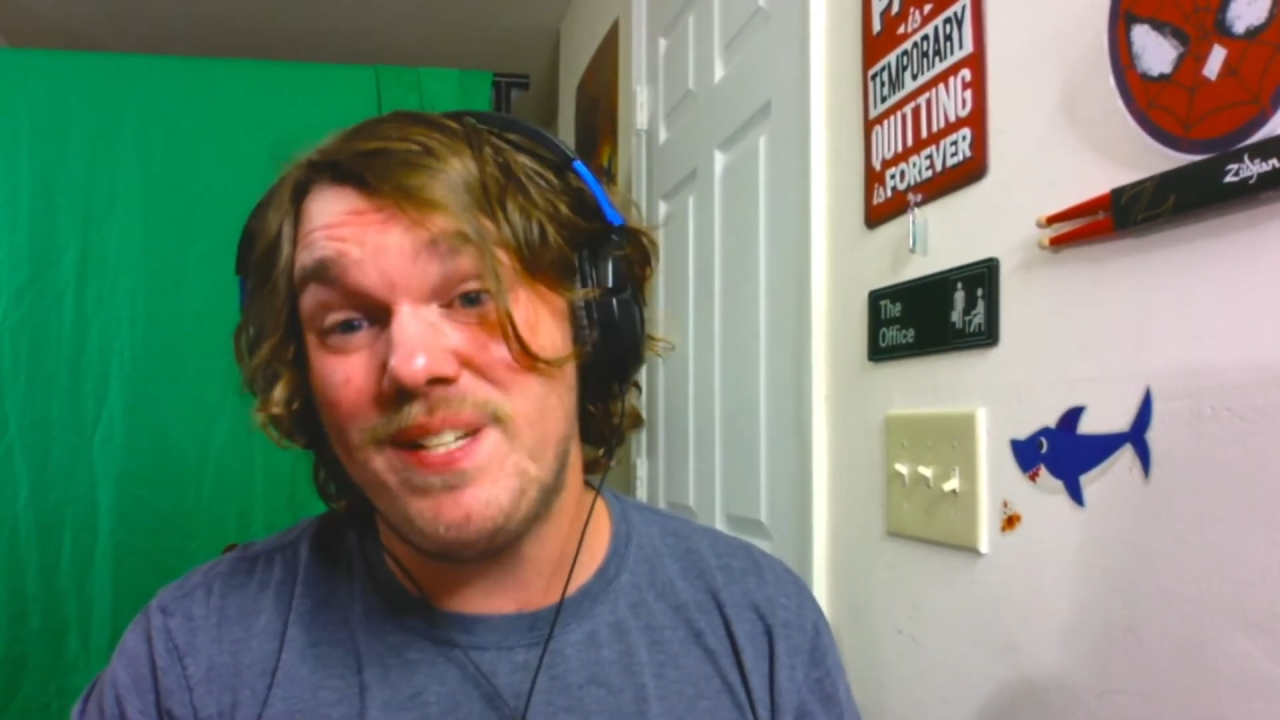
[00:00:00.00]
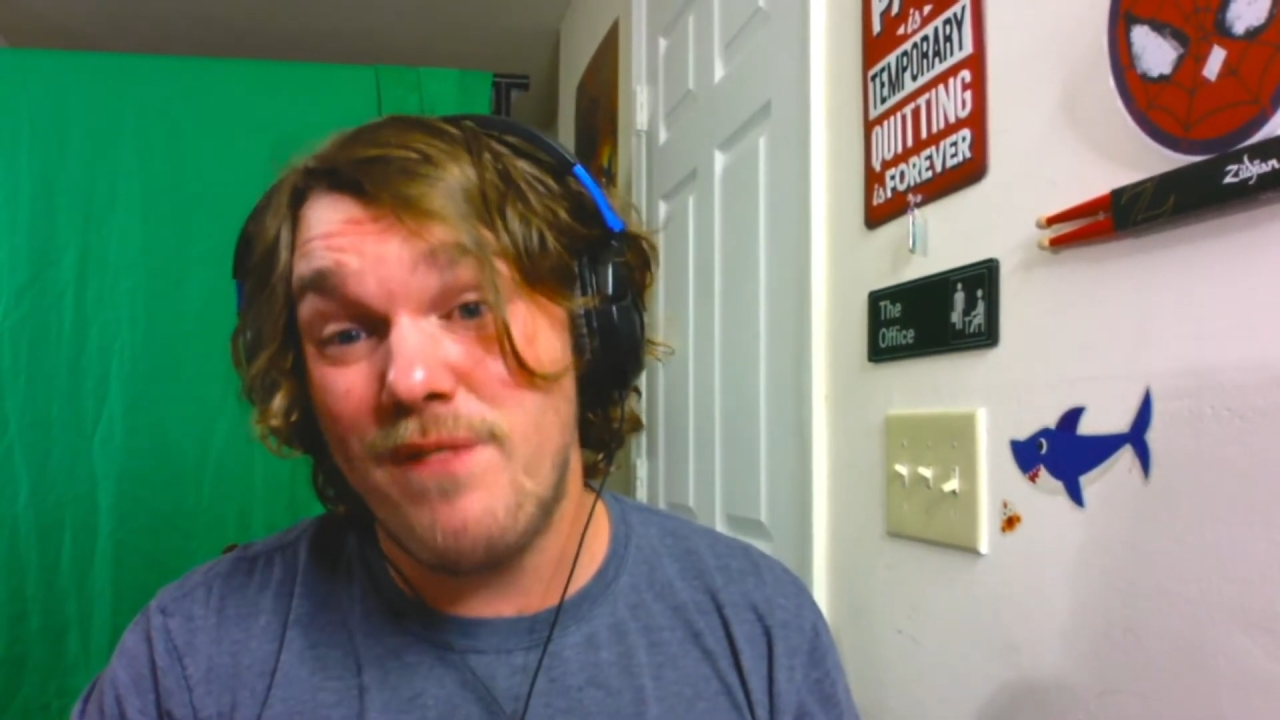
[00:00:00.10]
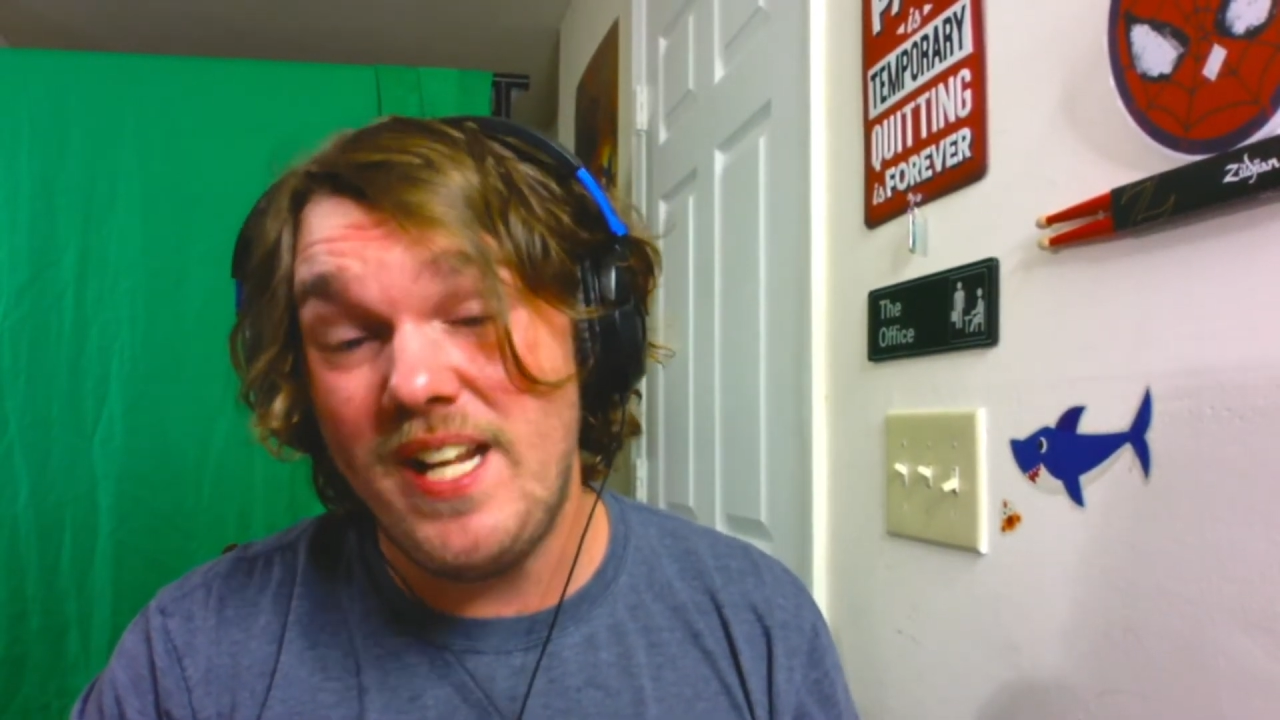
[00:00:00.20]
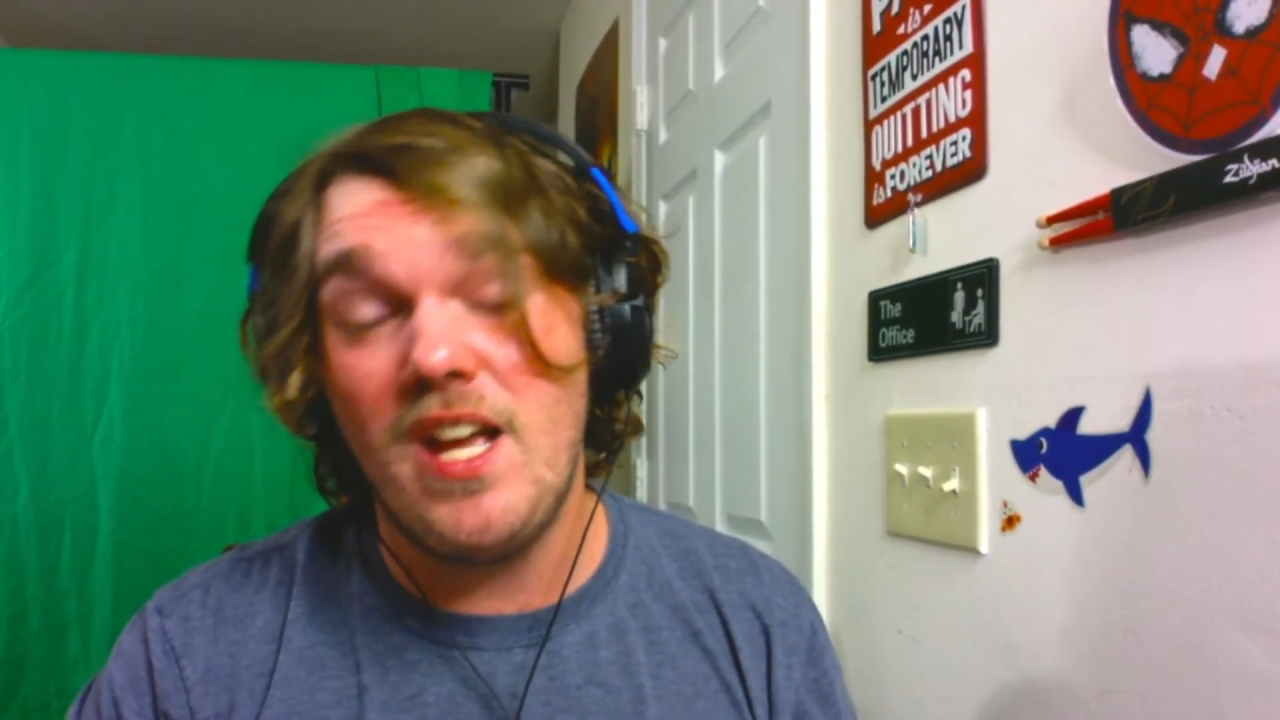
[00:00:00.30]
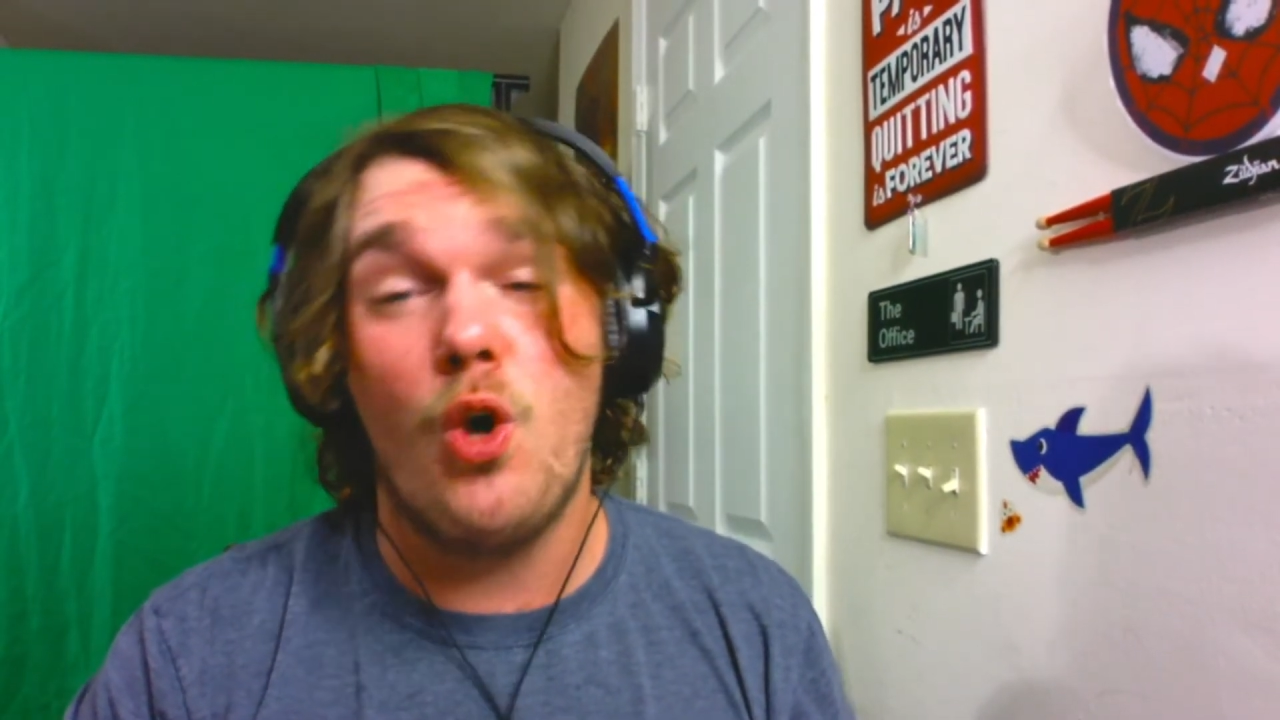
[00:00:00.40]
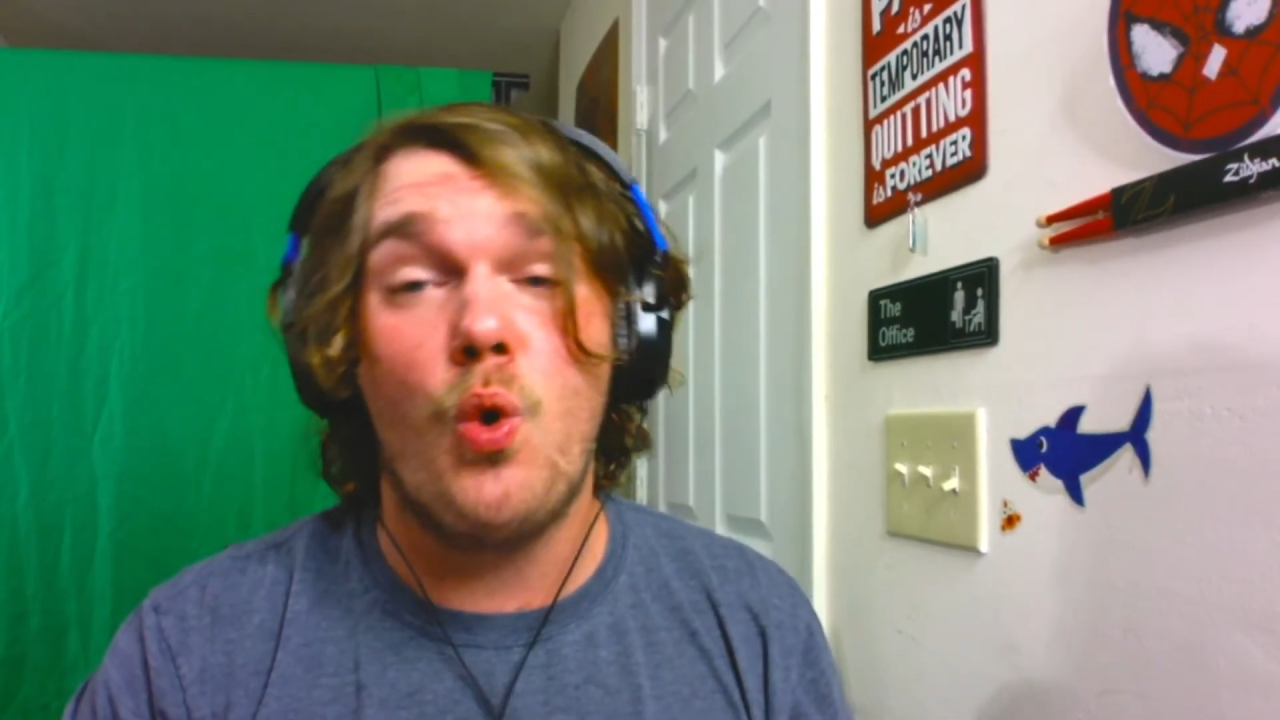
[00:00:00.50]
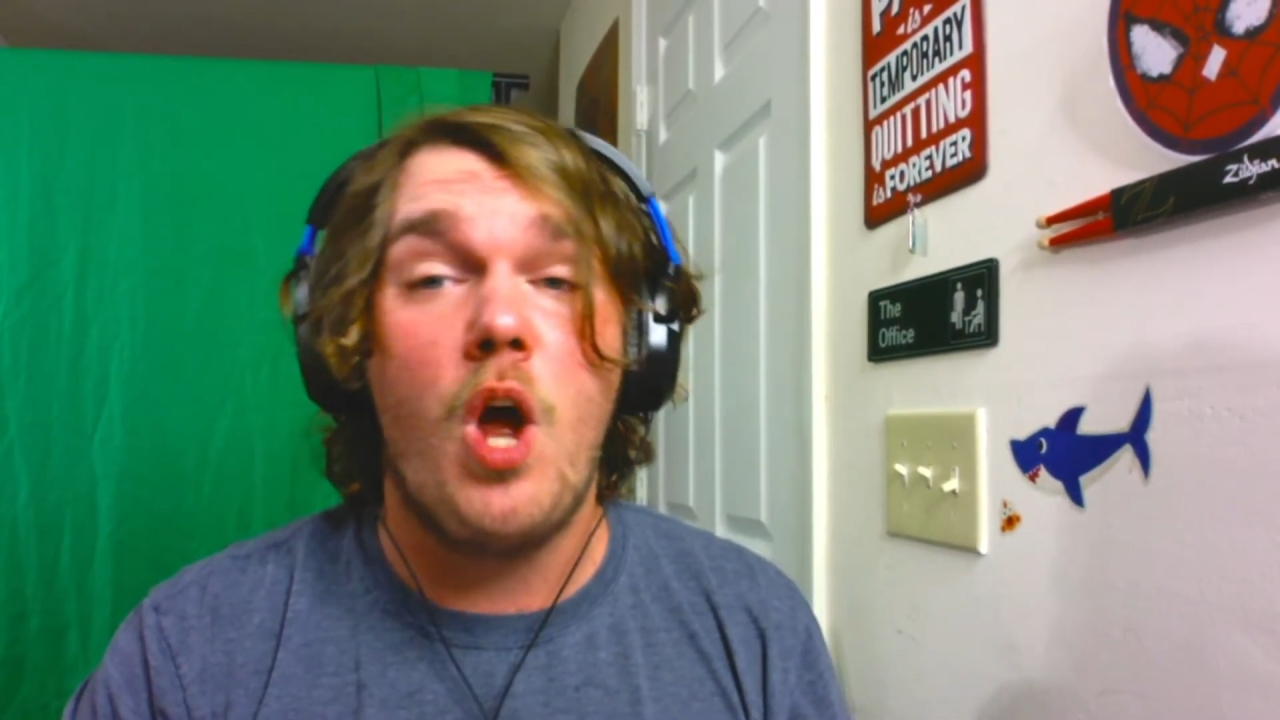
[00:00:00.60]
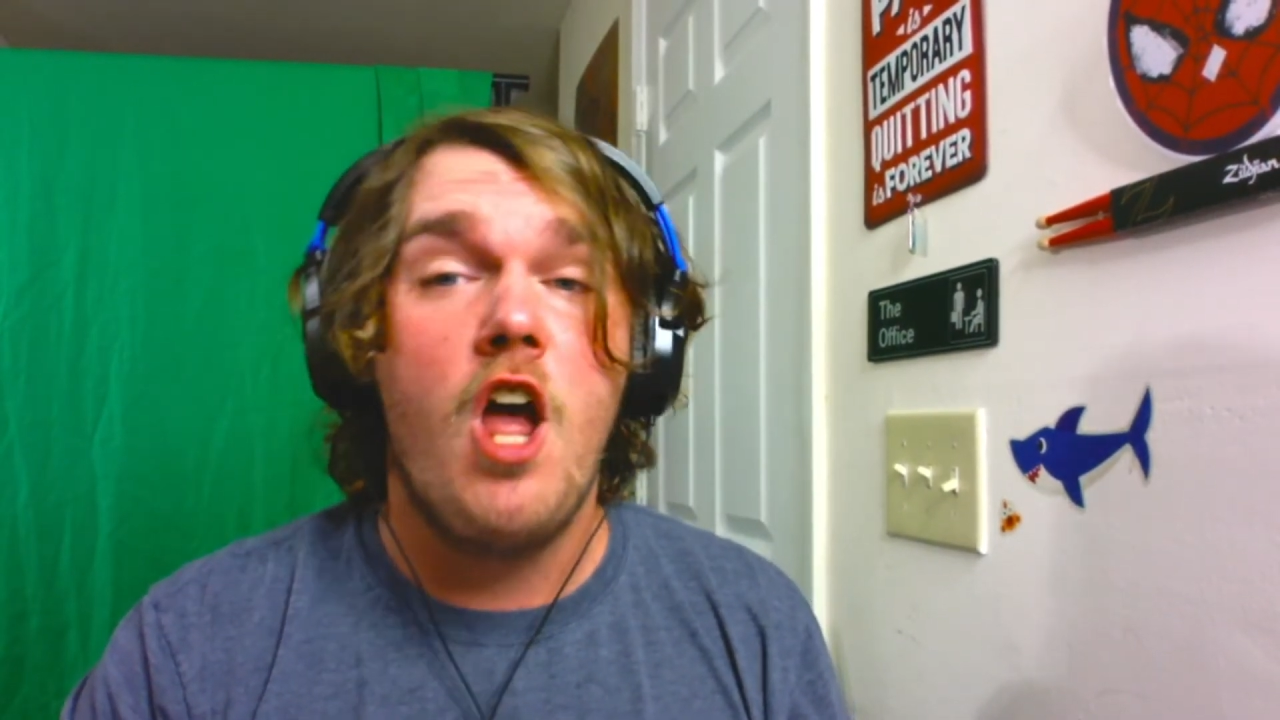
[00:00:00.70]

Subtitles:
video